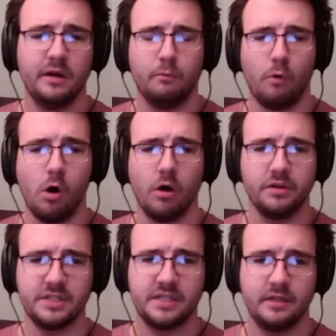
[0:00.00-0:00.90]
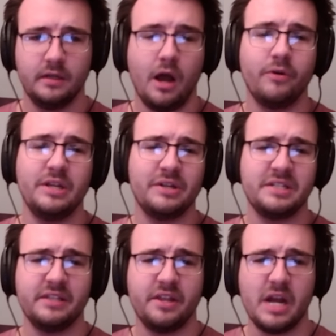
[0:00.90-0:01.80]
walls. Oh, and you can
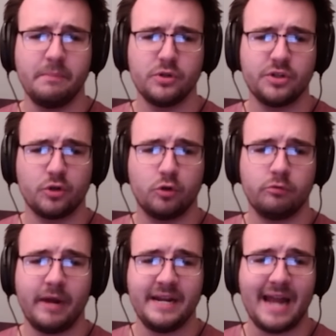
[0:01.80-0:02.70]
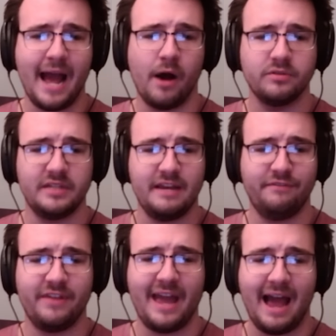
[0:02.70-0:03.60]
see the numbers are grayed out
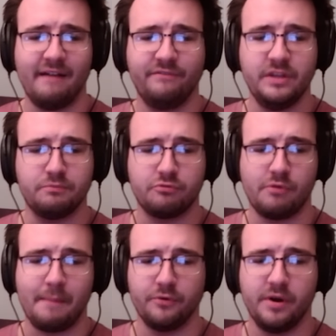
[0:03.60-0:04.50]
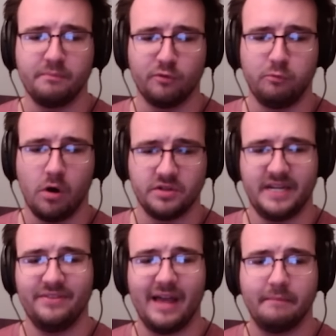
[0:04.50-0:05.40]
if they have the proper number of walls
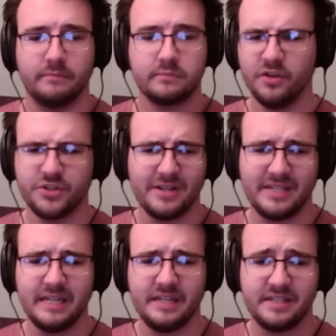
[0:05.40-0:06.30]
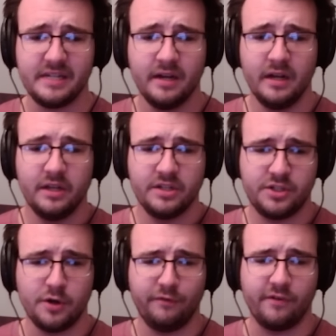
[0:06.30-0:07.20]
in them. So that's easy
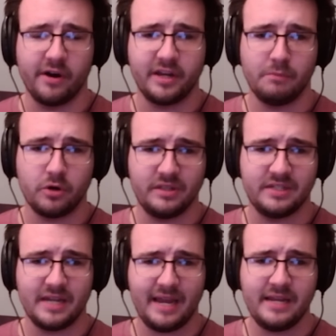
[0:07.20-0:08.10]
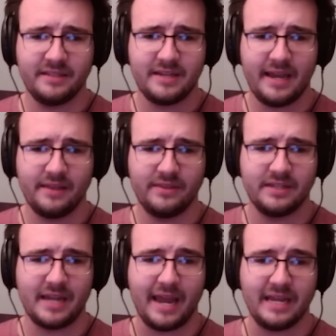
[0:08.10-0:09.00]
so far. I can mark this 8 and
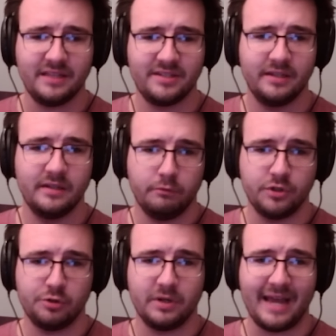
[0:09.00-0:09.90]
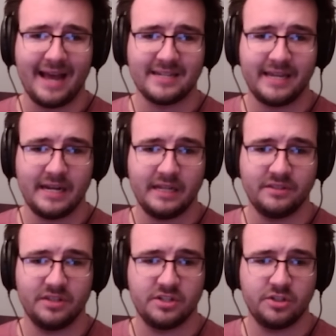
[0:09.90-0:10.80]
this 8, which would cascade
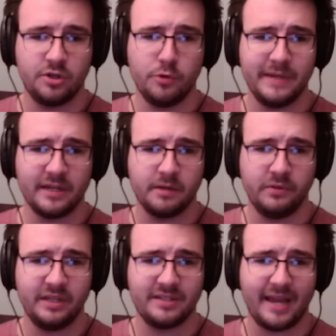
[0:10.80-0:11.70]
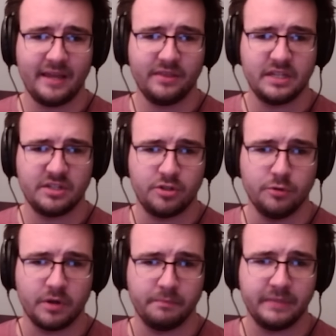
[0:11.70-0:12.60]
into this 2 being complete and this
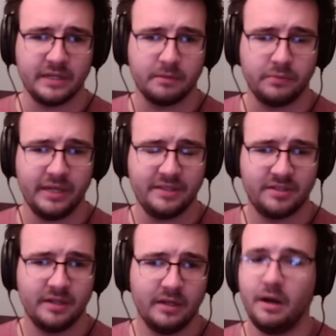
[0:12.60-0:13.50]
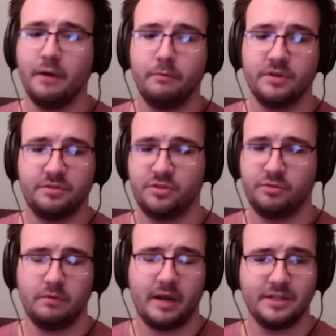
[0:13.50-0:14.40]
2 being complete, which
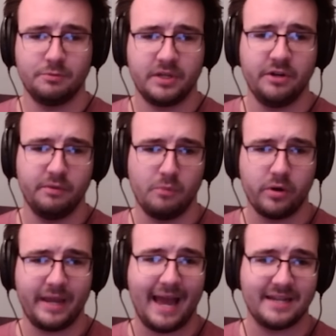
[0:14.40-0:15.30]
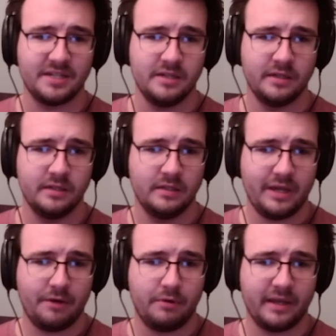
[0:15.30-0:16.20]
I guess we're killing more cats, huh?
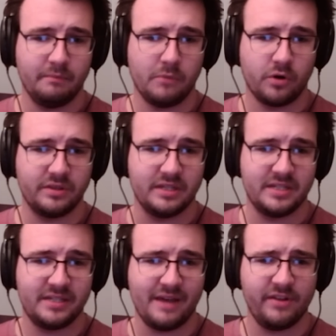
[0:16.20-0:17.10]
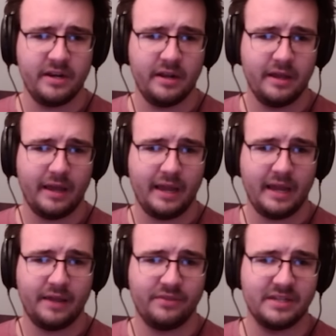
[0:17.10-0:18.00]
Okay, well, I can mark this 7
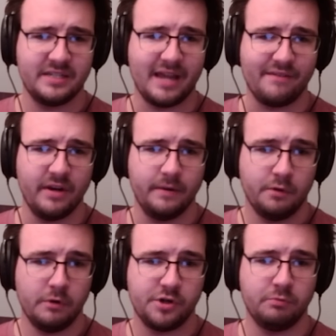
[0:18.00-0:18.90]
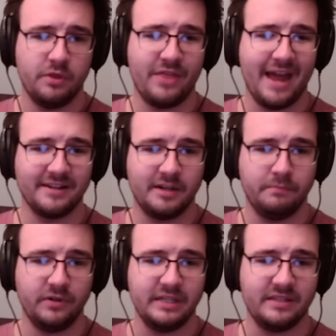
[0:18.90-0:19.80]
and this 7, which would then
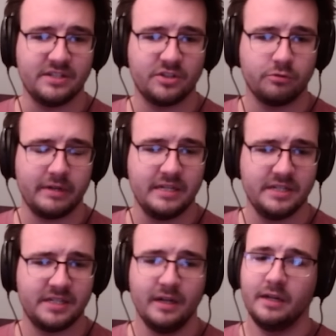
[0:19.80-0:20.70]
complete these 3s,